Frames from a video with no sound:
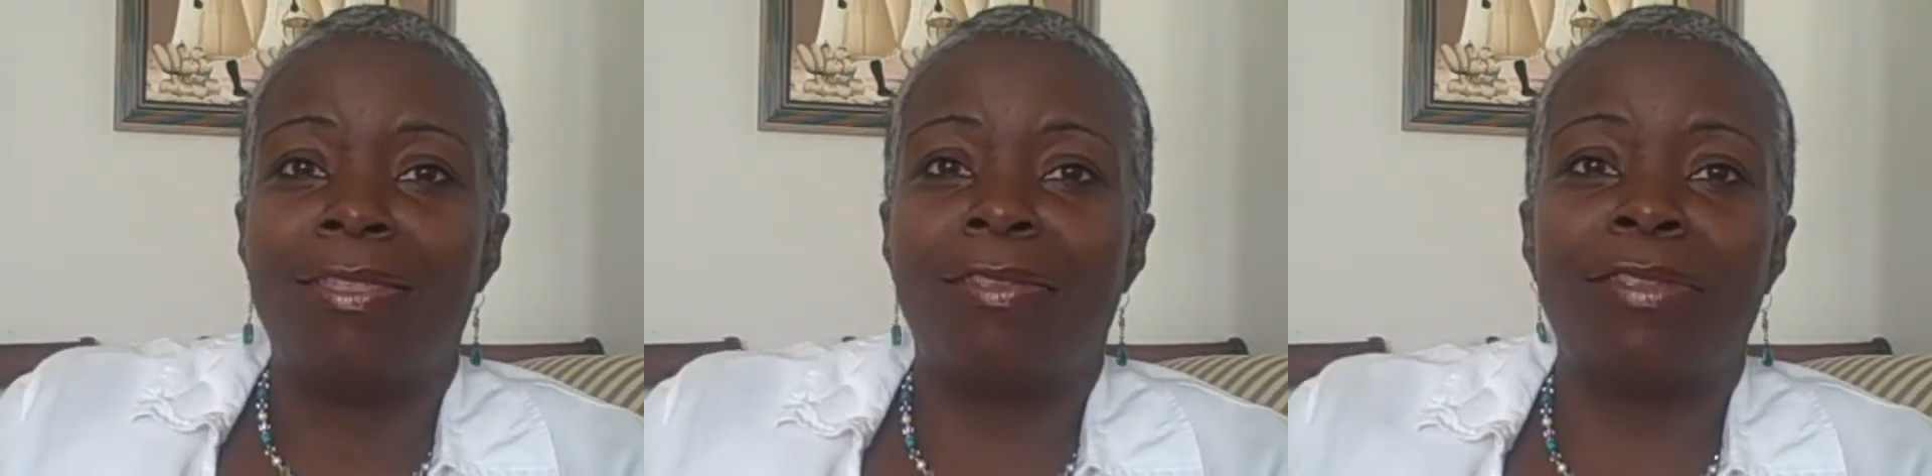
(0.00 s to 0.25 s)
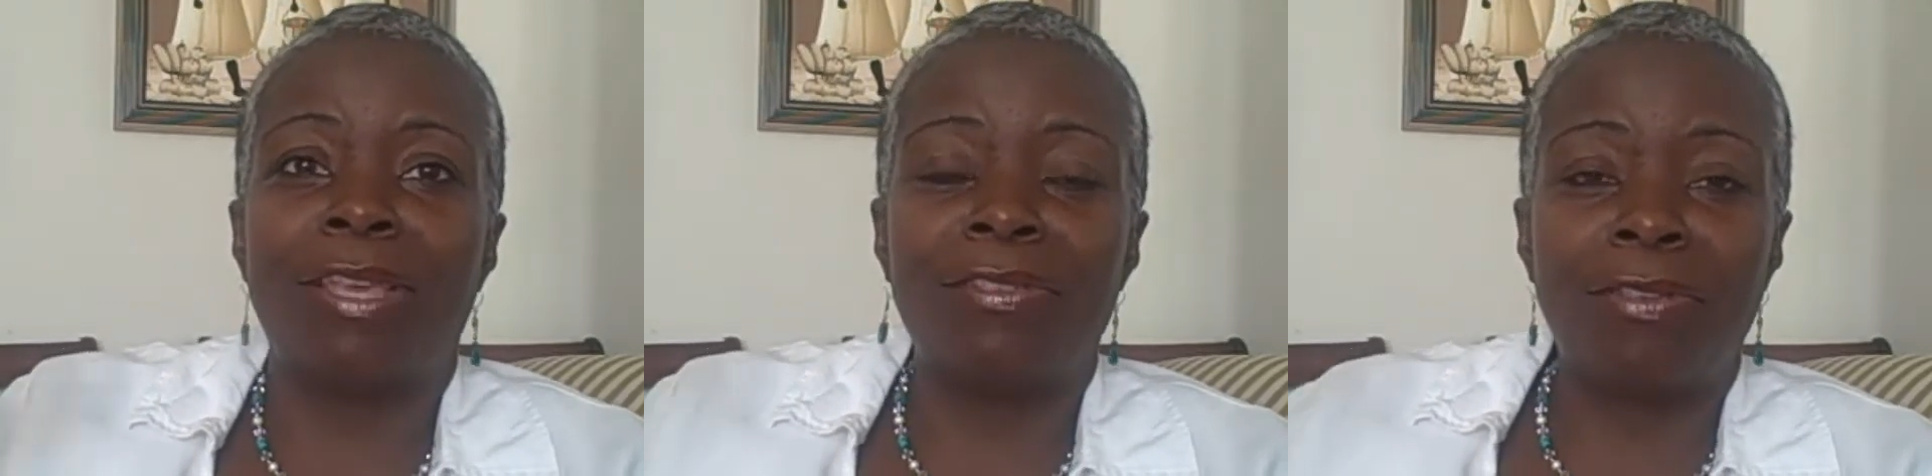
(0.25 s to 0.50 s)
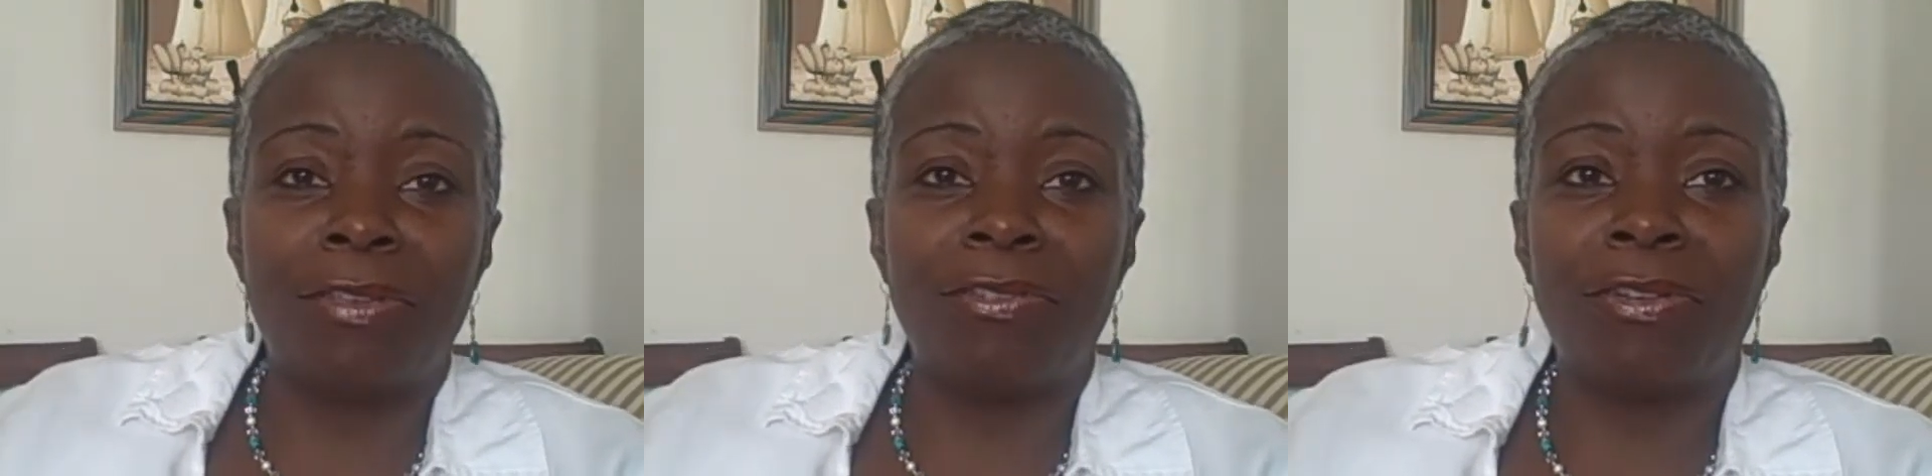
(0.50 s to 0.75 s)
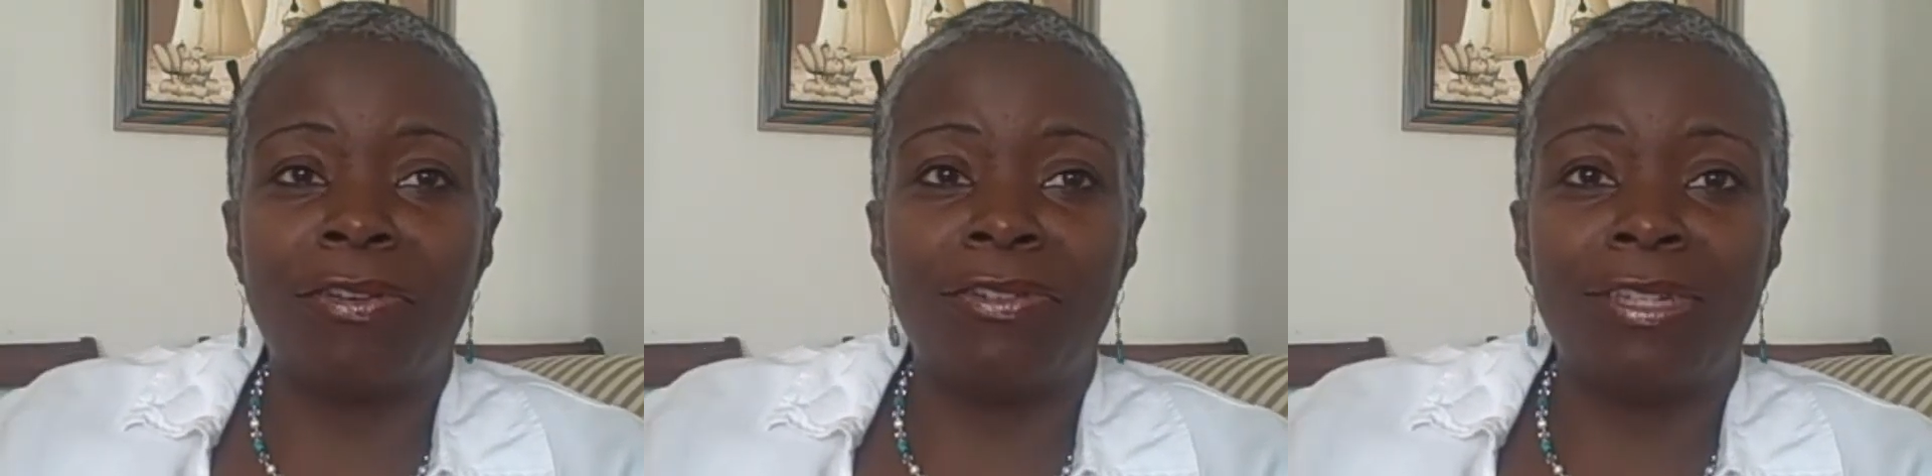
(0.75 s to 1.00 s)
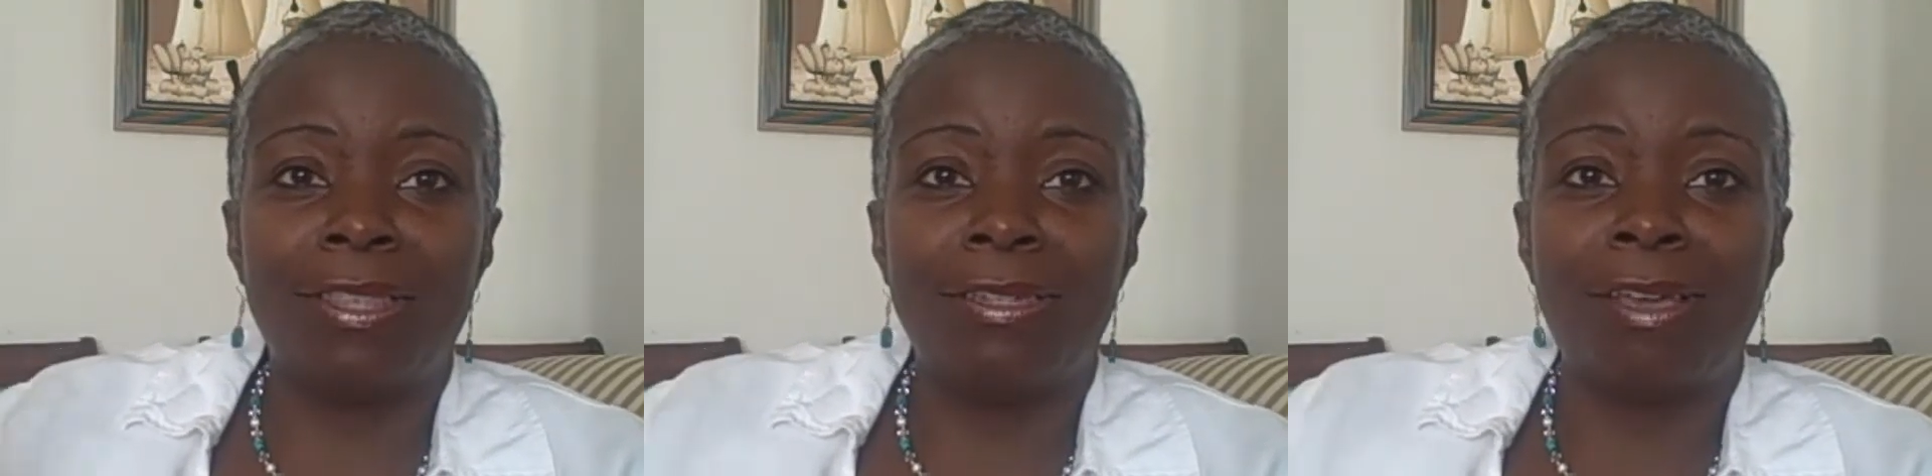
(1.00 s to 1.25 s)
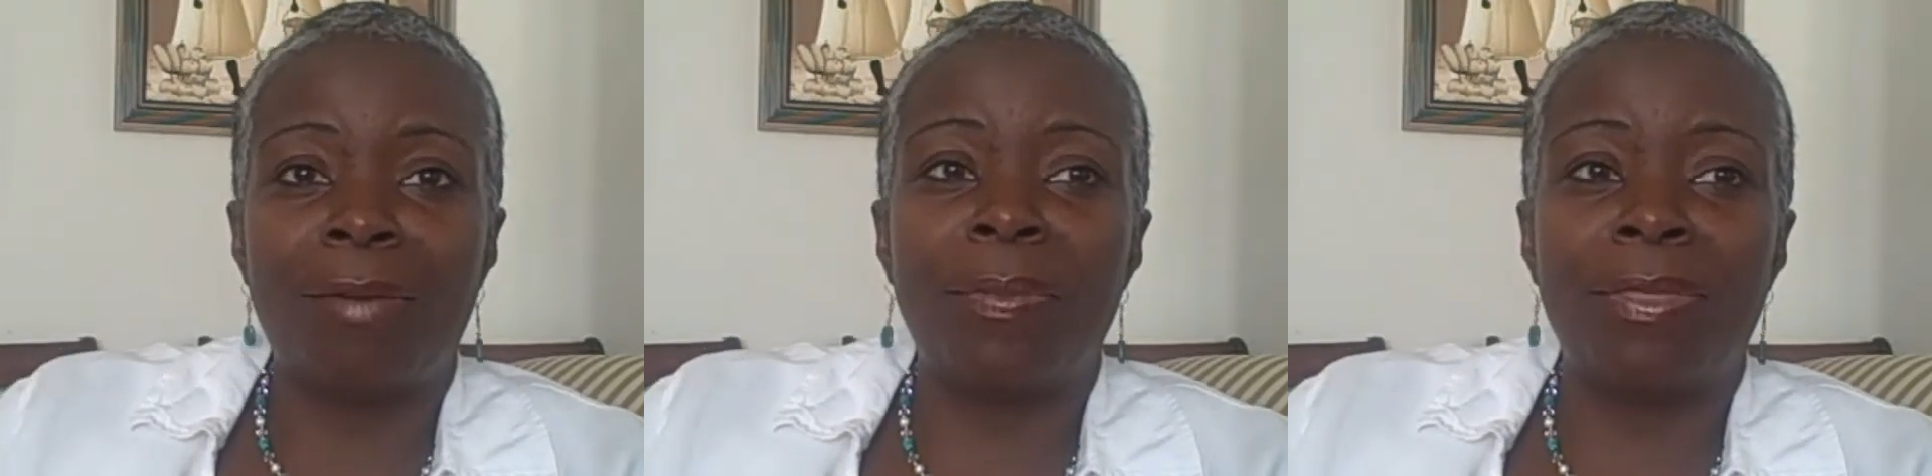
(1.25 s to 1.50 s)
There's actually a church at the
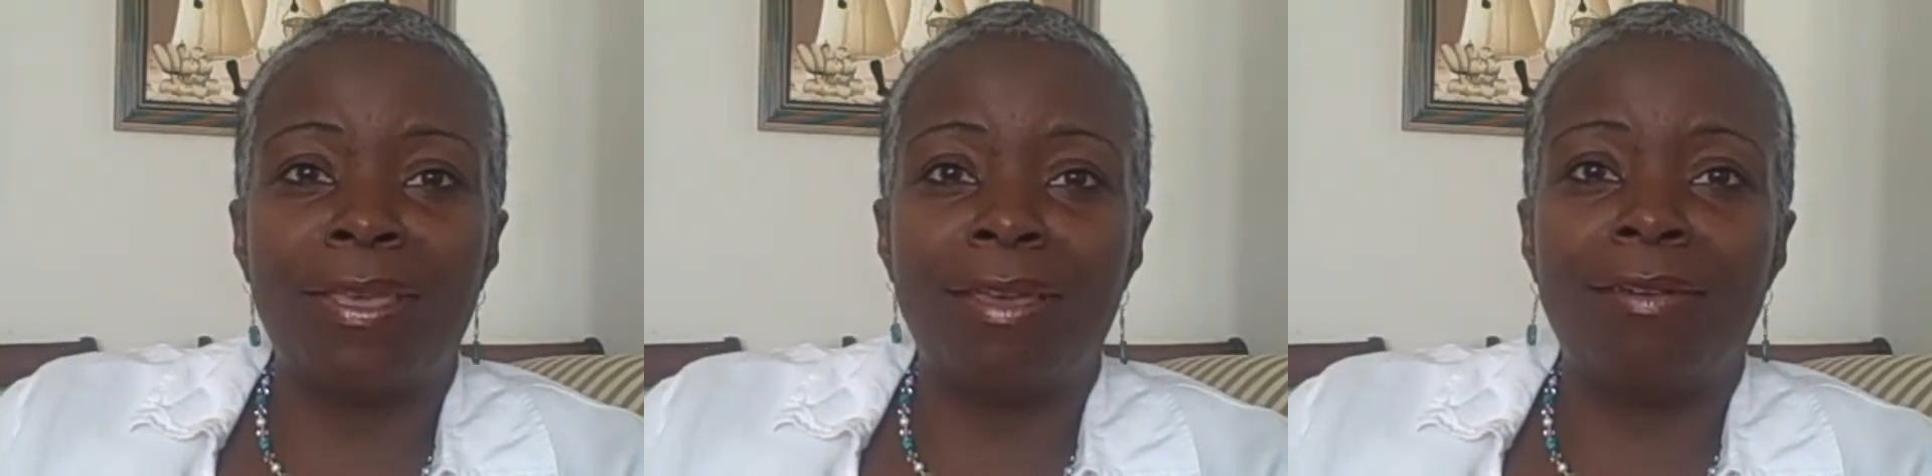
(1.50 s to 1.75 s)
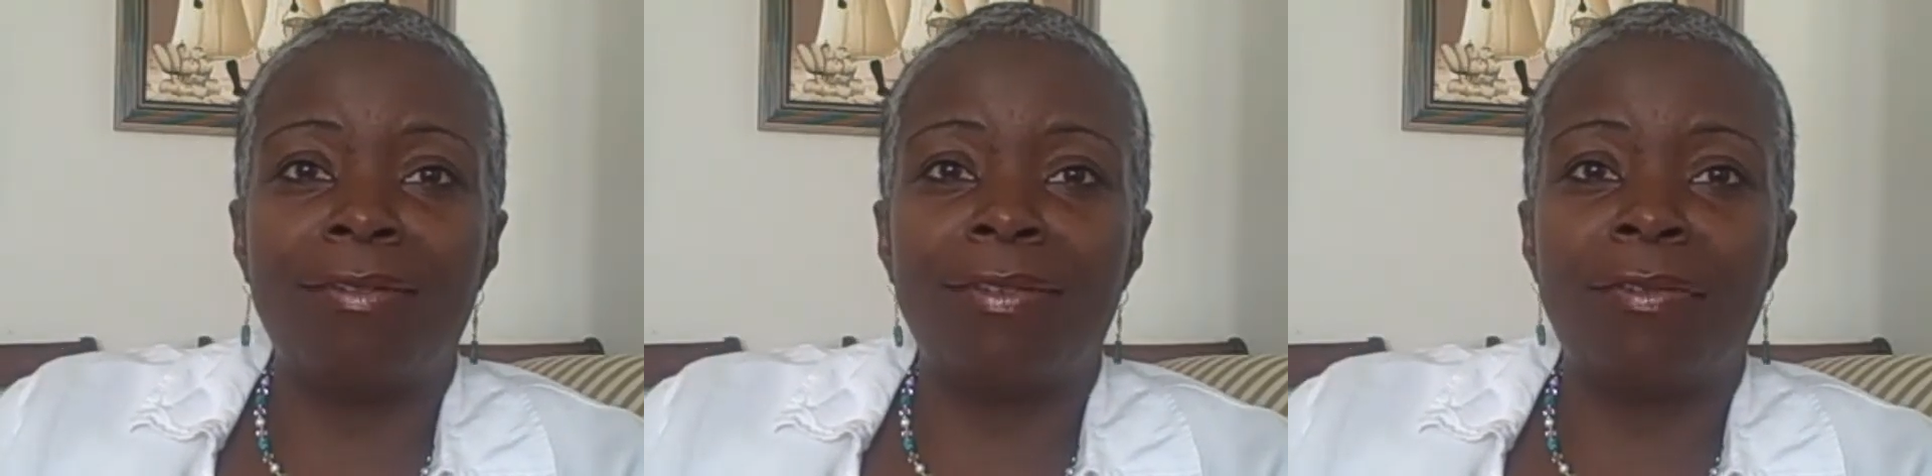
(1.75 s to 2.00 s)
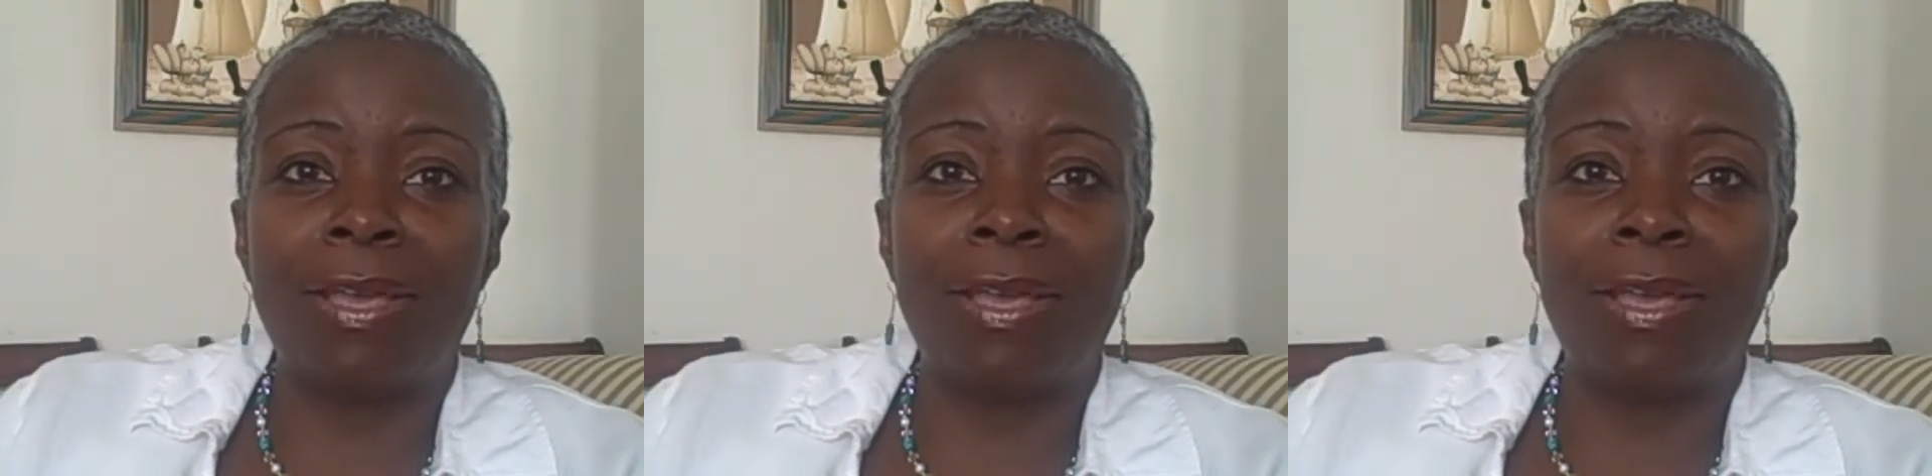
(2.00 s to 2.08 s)
top of the hill,